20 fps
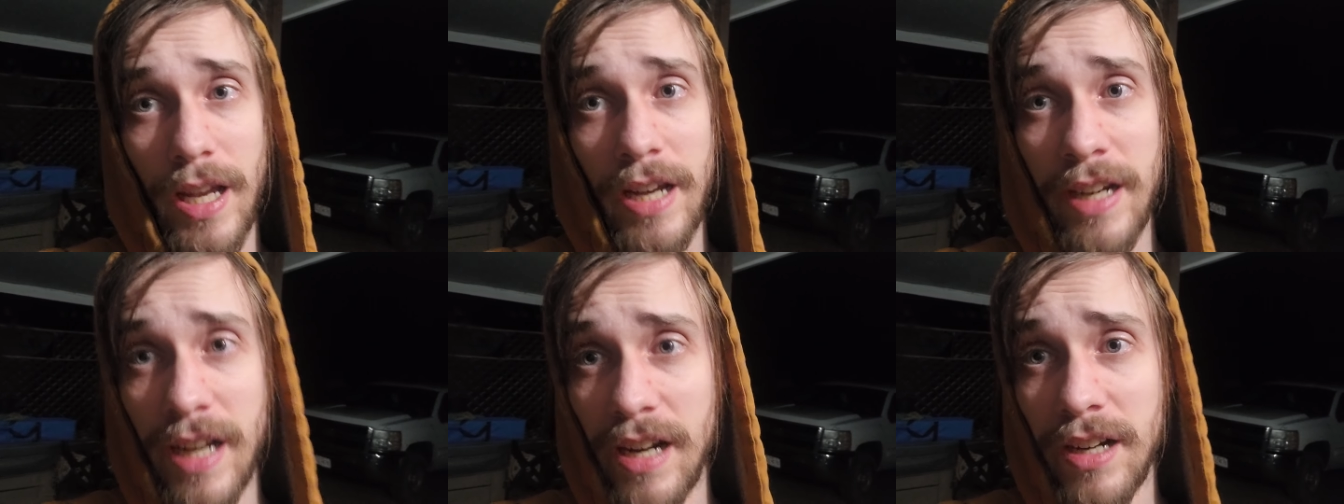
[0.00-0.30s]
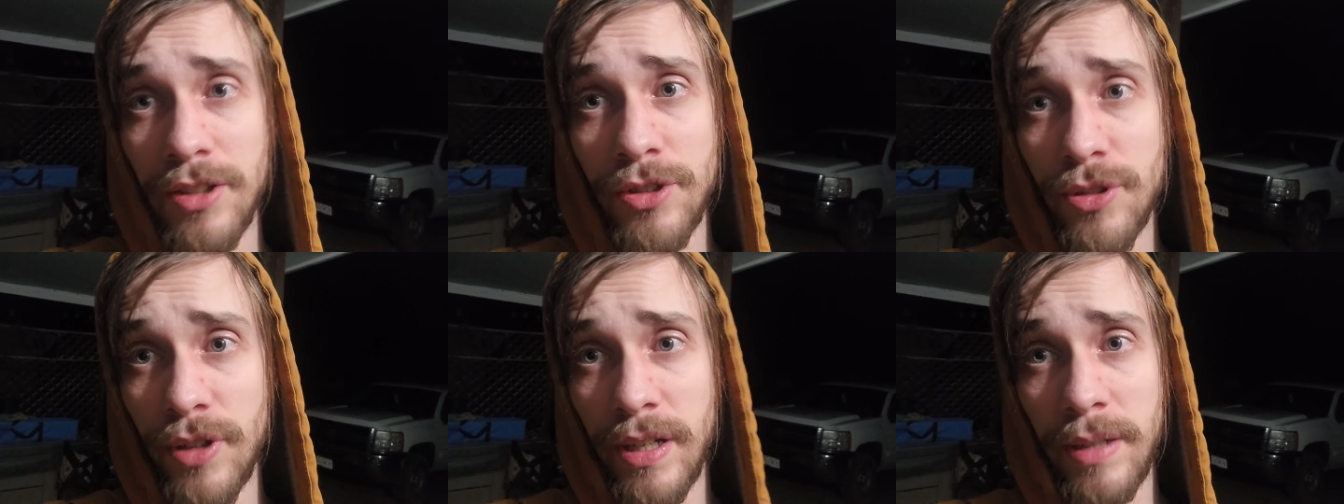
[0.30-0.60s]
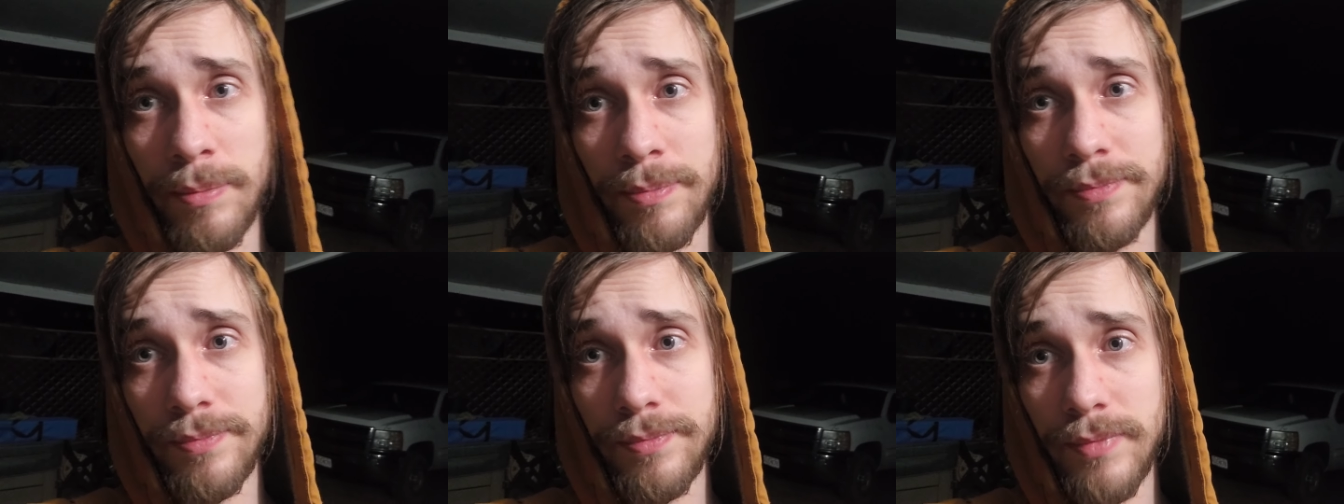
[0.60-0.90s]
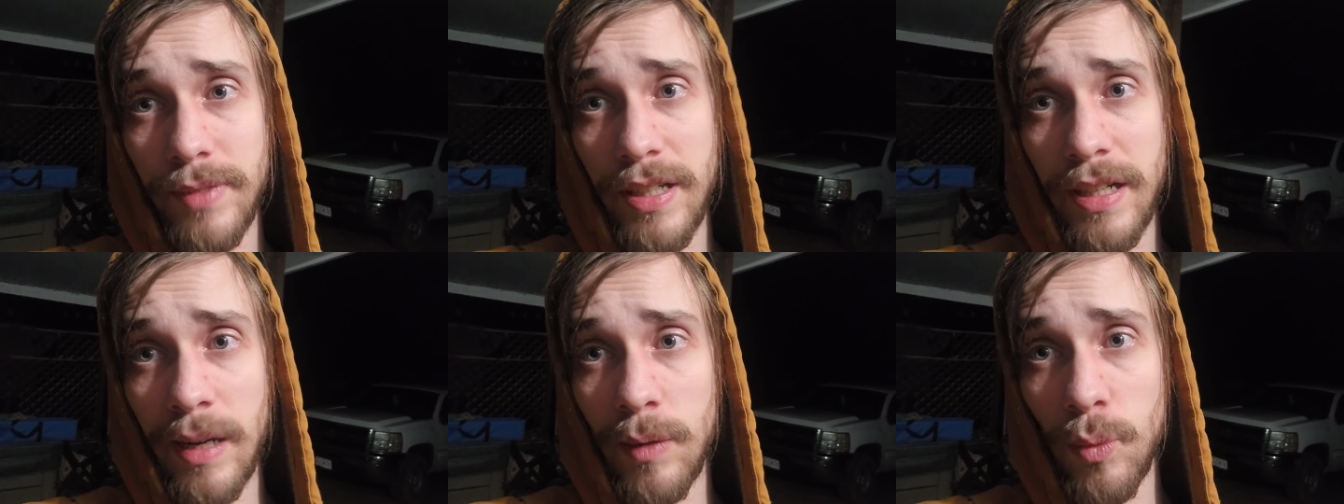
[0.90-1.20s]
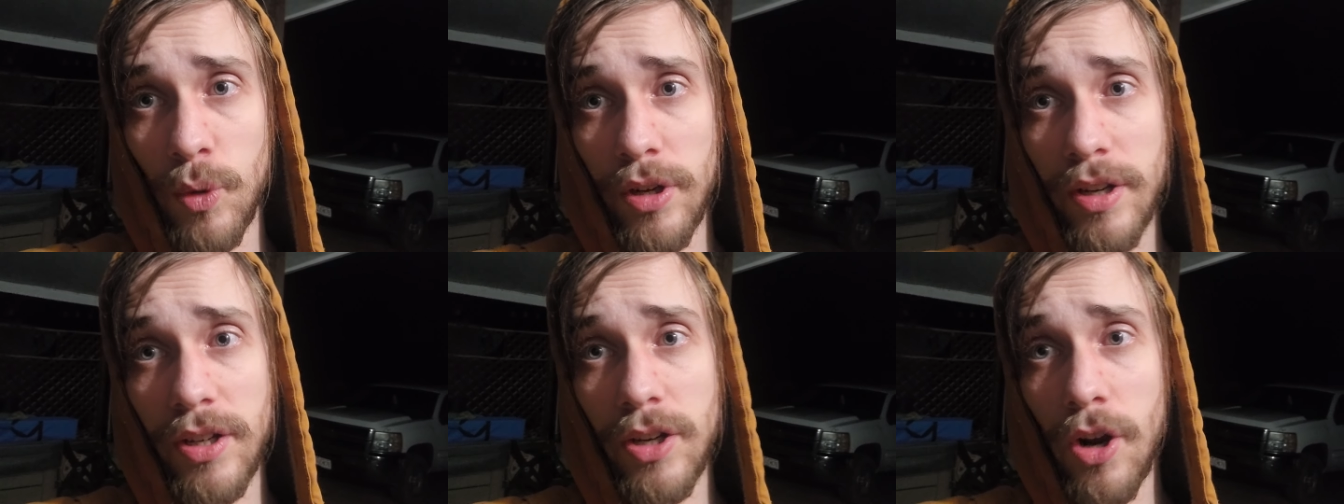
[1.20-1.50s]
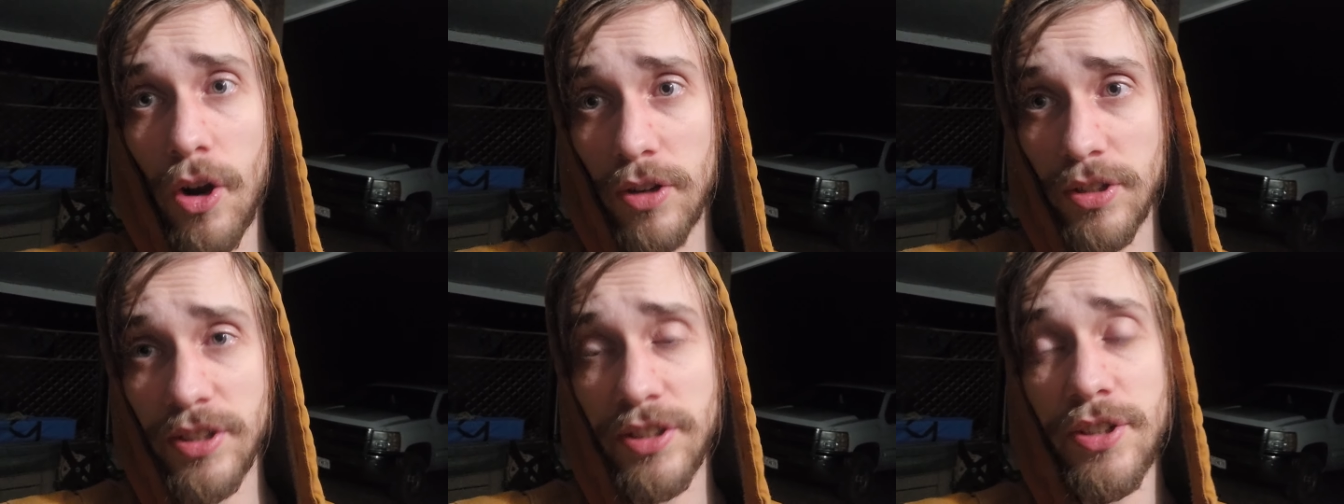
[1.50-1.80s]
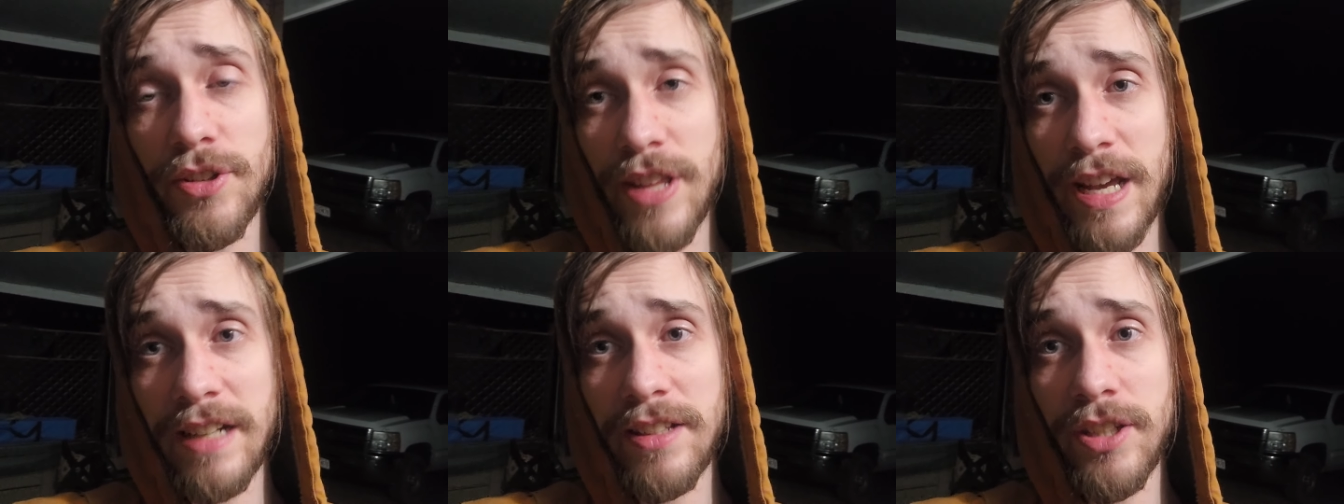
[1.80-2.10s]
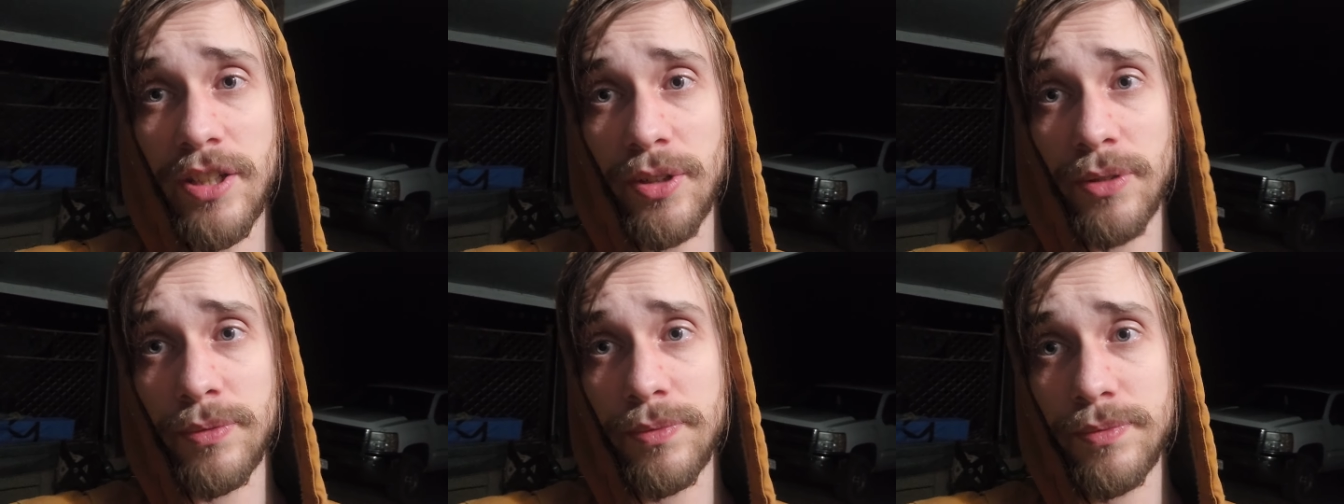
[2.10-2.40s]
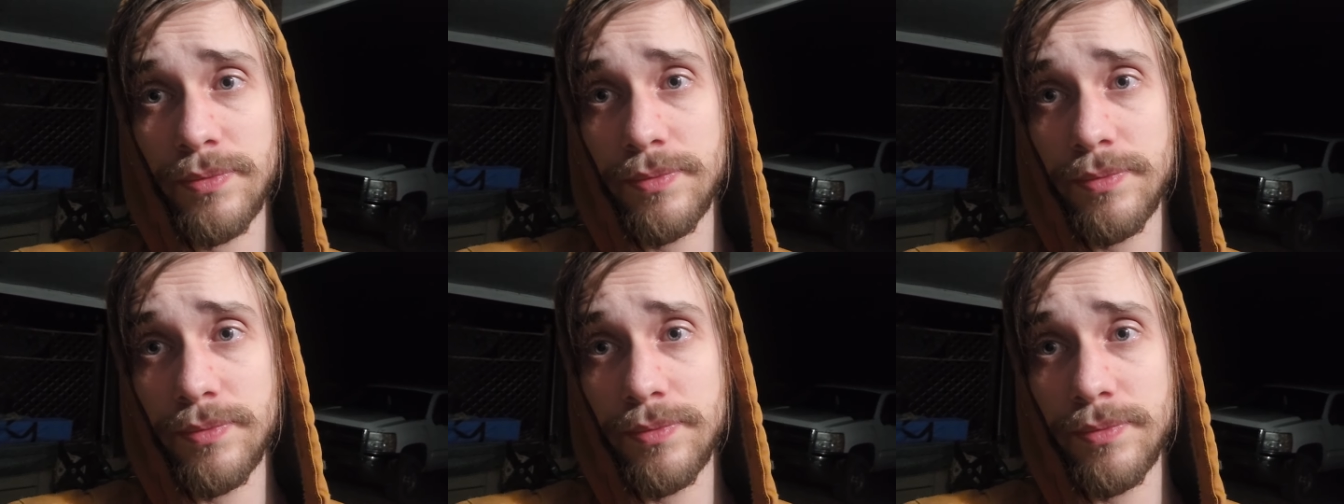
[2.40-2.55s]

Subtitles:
got a dream, and I'm working hard to do that too.